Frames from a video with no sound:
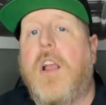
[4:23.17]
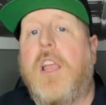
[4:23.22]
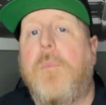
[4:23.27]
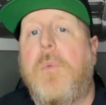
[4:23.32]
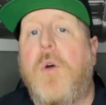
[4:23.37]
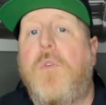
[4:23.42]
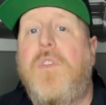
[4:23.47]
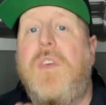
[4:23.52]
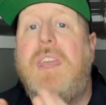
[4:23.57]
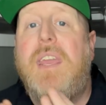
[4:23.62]

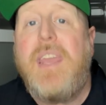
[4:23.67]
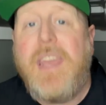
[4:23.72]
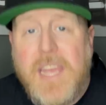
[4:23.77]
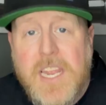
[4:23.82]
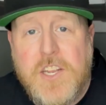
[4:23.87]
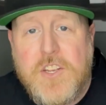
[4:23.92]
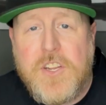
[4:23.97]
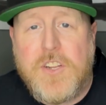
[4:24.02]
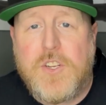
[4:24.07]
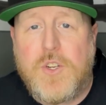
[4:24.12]
about the
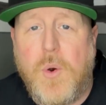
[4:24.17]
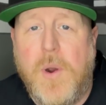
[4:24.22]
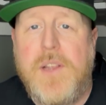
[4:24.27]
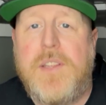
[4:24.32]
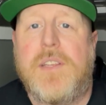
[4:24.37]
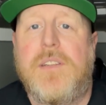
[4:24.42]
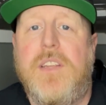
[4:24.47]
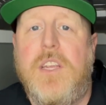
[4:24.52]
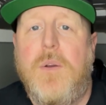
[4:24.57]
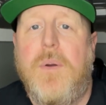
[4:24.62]
engine
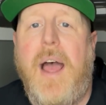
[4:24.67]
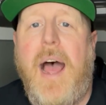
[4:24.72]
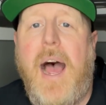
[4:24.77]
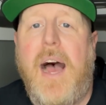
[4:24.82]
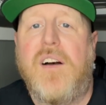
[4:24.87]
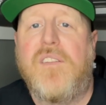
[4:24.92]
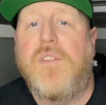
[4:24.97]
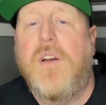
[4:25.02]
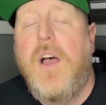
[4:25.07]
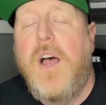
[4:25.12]
choices that you
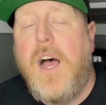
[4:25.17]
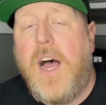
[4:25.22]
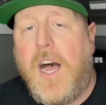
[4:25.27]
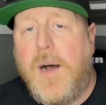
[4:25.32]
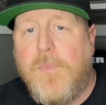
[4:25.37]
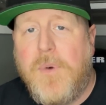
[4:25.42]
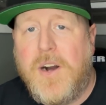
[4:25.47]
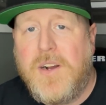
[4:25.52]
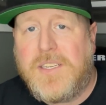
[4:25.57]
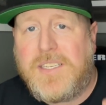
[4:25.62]
have
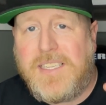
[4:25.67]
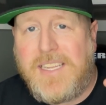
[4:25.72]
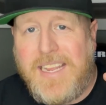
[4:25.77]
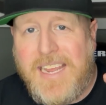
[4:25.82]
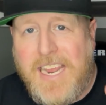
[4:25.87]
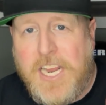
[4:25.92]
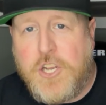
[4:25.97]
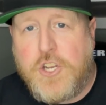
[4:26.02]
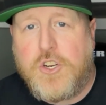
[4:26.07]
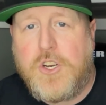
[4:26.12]
amongst
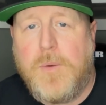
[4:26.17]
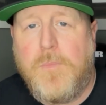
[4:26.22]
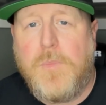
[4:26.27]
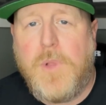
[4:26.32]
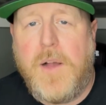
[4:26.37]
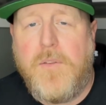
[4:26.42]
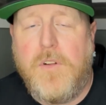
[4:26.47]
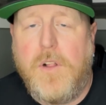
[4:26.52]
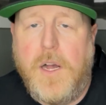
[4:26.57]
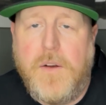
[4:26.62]
each trim
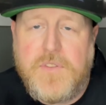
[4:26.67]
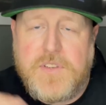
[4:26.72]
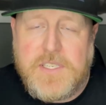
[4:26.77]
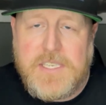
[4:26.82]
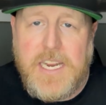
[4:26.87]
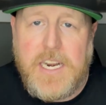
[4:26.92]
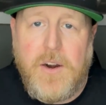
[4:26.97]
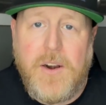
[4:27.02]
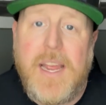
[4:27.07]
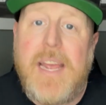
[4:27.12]
level of
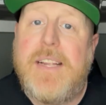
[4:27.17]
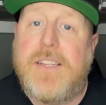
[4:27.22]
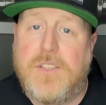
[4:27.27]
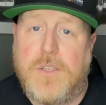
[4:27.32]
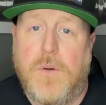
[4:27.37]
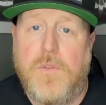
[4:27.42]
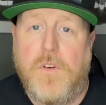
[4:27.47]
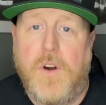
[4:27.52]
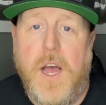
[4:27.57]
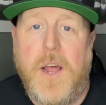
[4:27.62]
Sierra and
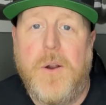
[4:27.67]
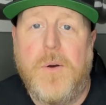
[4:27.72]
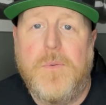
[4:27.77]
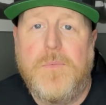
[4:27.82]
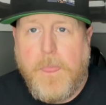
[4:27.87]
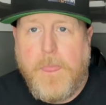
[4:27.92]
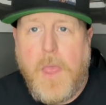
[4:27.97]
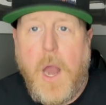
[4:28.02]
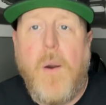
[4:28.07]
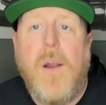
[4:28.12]
Silverado.
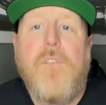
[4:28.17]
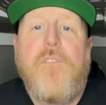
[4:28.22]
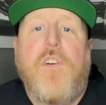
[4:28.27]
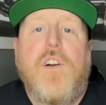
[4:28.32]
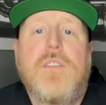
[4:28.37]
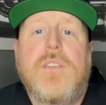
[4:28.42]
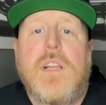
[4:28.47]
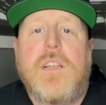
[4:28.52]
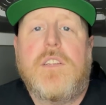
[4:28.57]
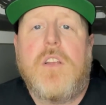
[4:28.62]
All right,
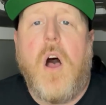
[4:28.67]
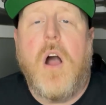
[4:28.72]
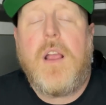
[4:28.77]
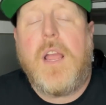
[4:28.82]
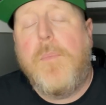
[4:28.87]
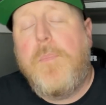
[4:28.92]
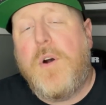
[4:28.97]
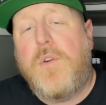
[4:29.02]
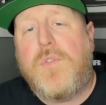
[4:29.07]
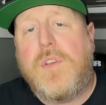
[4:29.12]
first let's talk
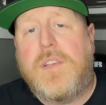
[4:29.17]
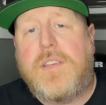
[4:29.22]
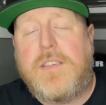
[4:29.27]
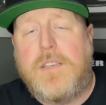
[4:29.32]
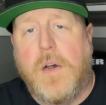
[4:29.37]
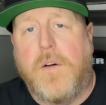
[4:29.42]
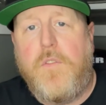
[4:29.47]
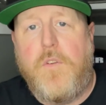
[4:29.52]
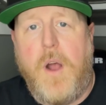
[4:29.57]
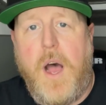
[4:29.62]
about the
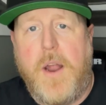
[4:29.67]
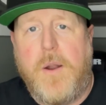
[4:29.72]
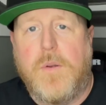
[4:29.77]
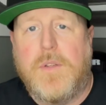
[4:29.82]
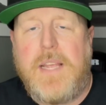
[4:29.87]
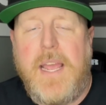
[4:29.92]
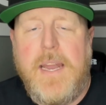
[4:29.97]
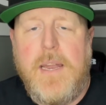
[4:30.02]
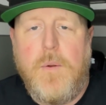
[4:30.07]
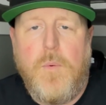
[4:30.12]

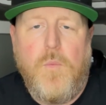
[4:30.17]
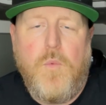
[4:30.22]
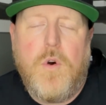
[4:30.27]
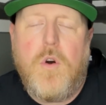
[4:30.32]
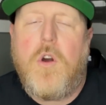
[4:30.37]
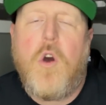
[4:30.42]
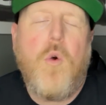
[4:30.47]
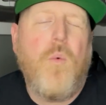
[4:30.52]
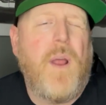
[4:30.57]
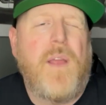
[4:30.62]
Silverados, and we'll
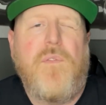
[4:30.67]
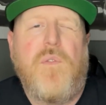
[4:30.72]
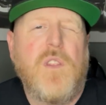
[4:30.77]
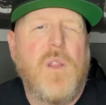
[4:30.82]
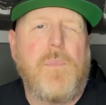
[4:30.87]
go right from